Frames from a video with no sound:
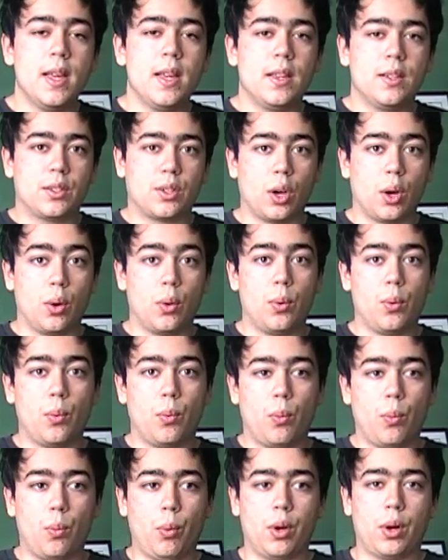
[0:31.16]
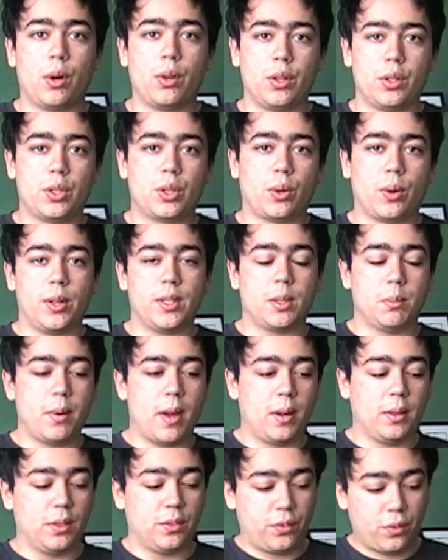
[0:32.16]
So, what are the stories
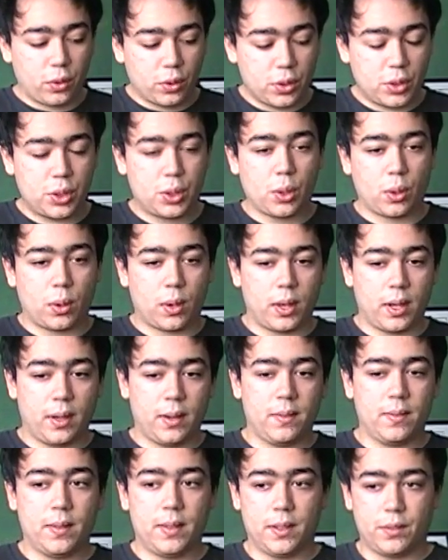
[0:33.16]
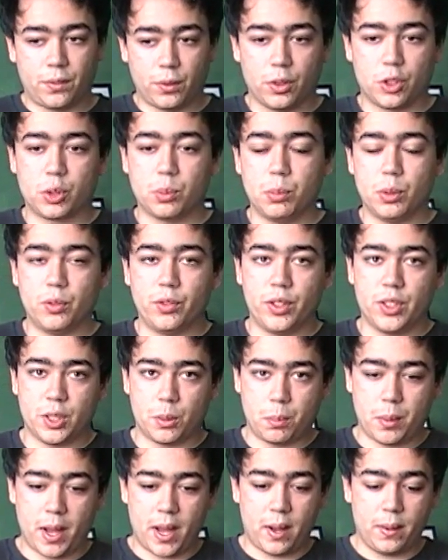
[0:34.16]
about? The first story in the first movie is
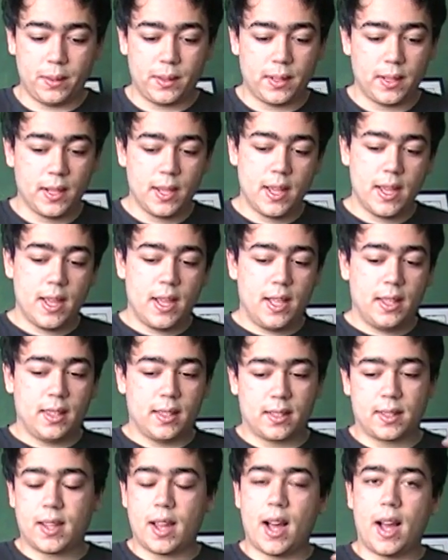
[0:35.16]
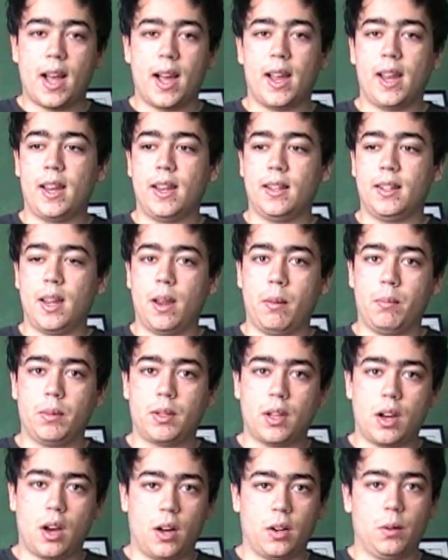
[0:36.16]
about this guy
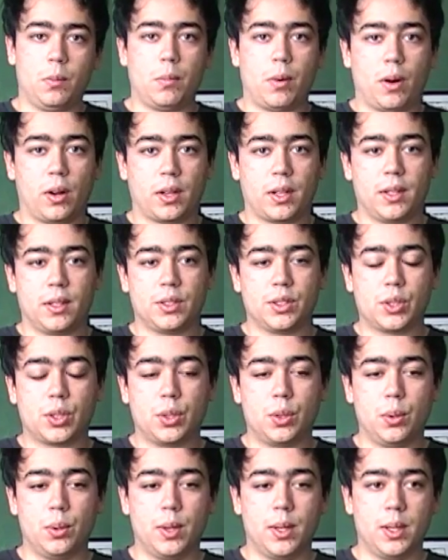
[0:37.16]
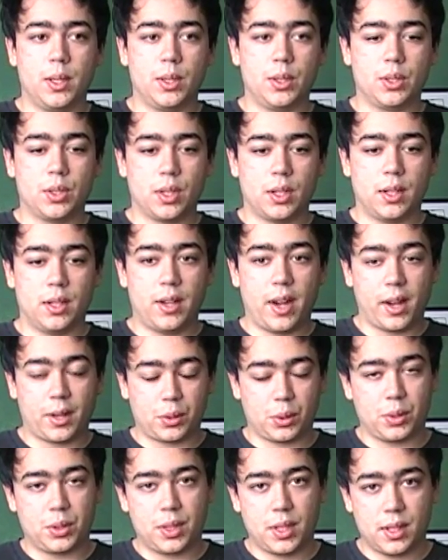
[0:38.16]
named Connor Marcus, who is an
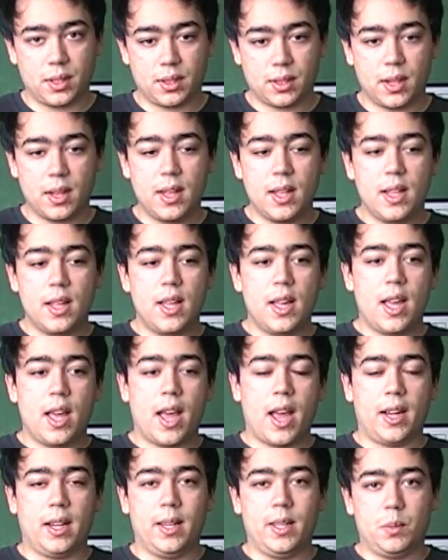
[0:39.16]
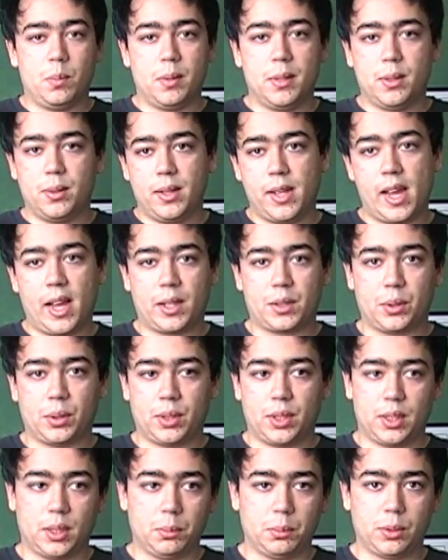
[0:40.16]
exorcist, and he's been doing
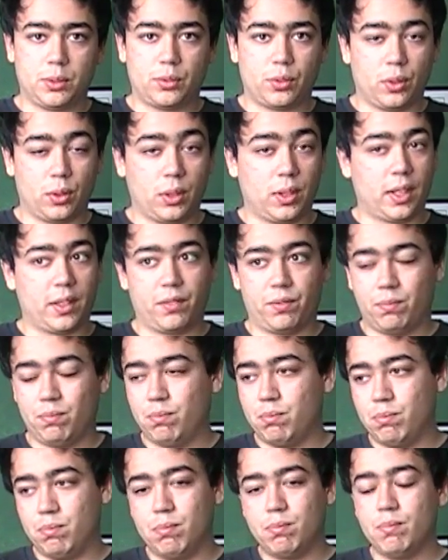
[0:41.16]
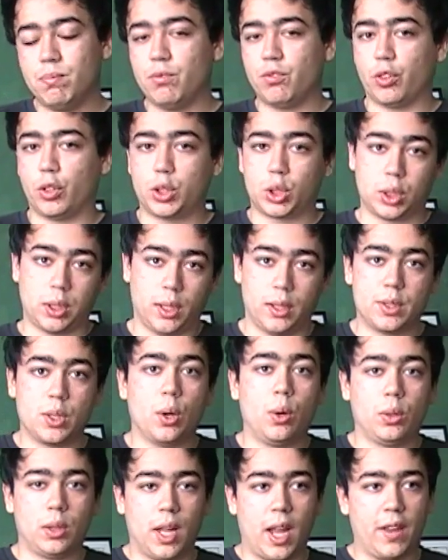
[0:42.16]
exorcisms for like virtually his
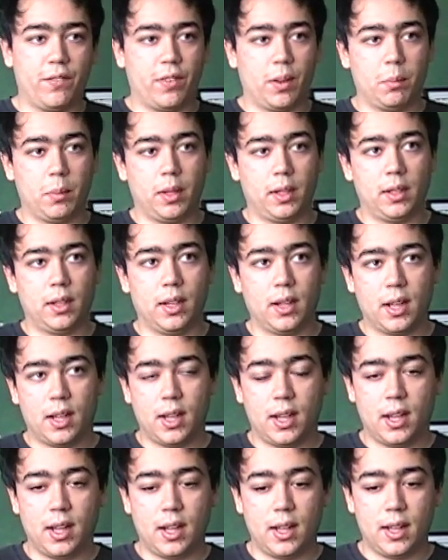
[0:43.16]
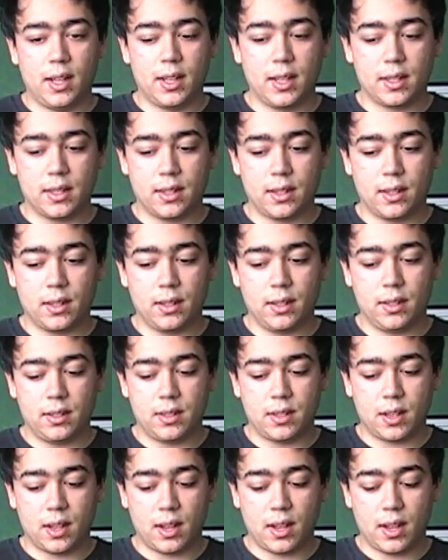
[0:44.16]
whole life. I mean, it's